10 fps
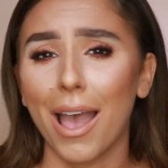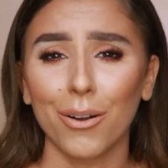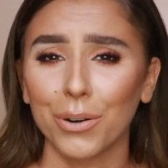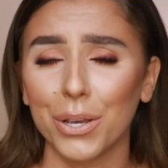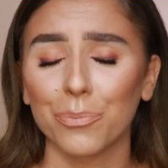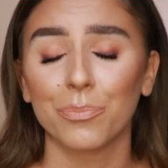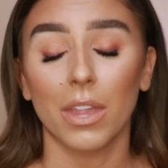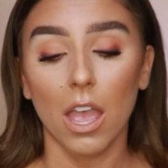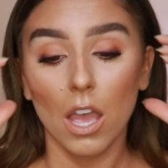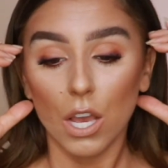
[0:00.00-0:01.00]
I don't know.
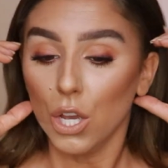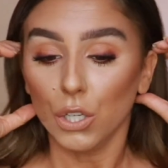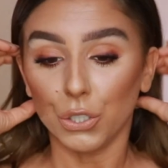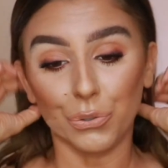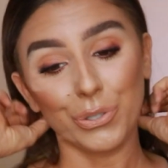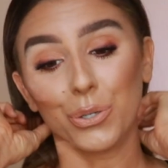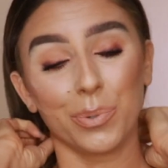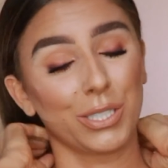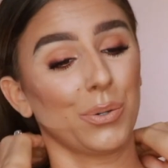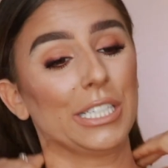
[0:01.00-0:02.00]

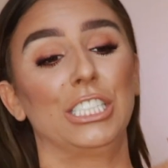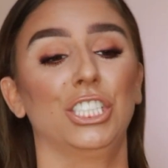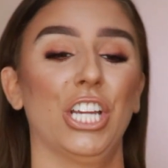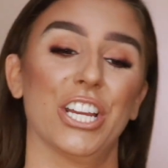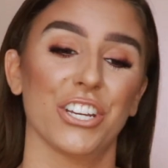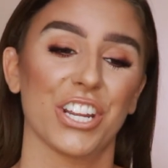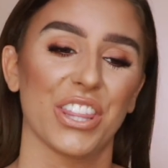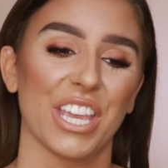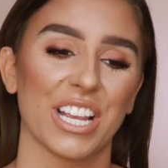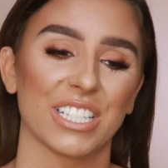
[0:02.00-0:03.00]
YouTube is always changing
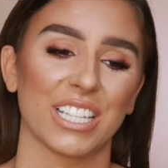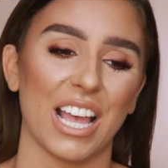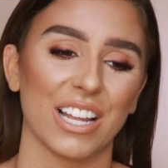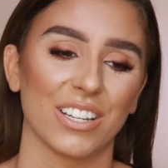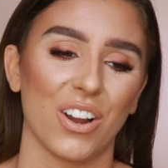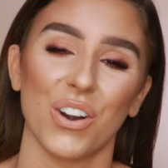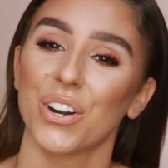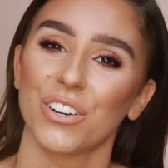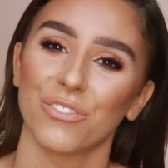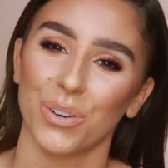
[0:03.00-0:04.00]
things that
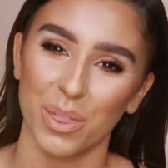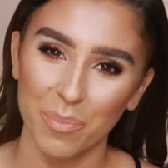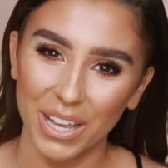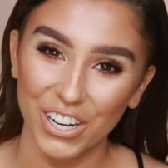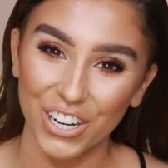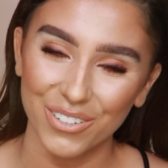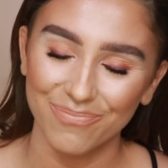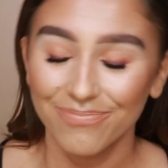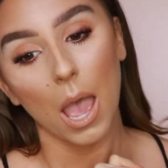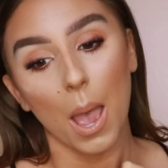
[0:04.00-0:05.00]
aren't for the better.
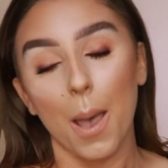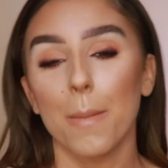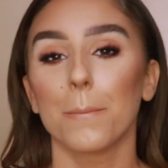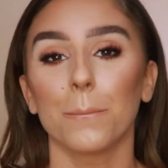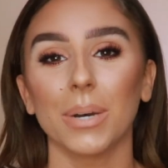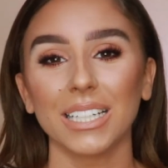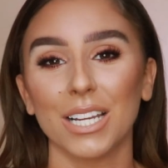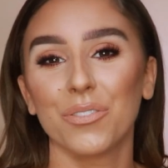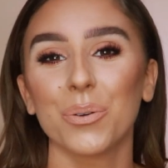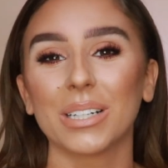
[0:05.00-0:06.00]
But
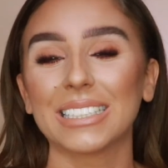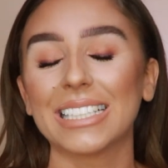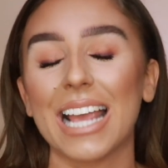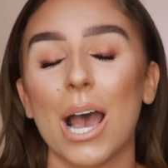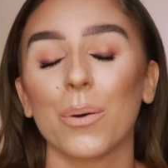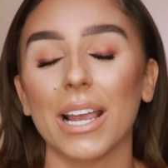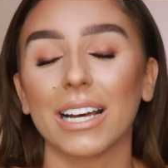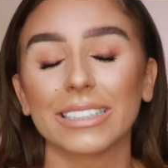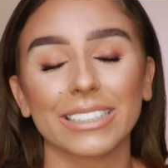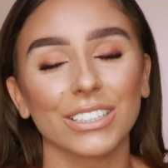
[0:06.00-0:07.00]
if you want to see how I
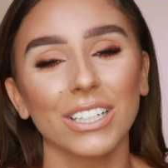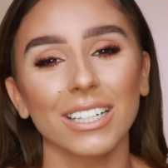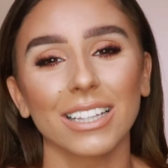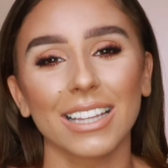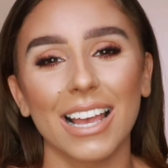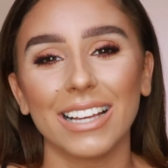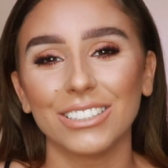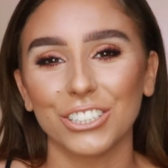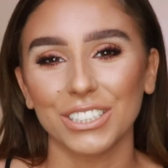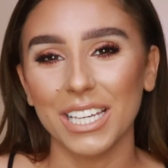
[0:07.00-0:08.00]
got this look,
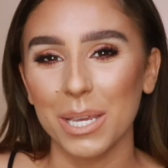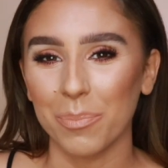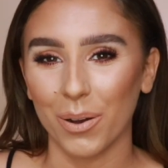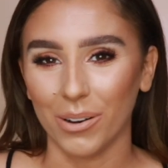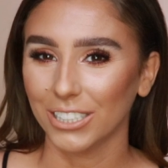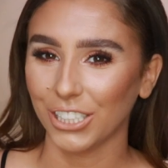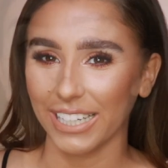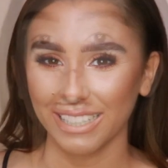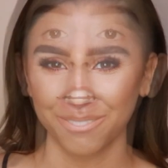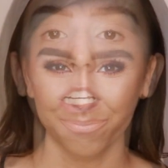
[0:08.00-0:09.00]
then just keep on watching.